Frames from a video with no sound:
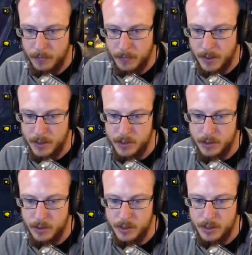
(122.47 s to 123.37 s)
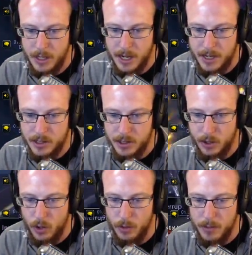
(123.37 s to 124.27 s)
As soon as he casts
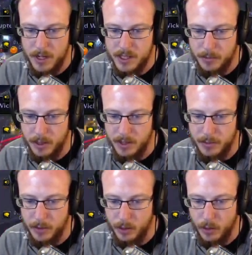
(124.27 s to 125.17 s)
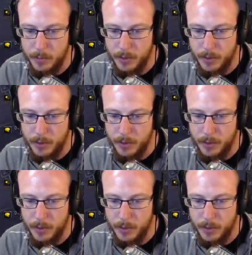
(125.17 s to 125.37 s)
Loyal Beast, I'm going to give him the grip.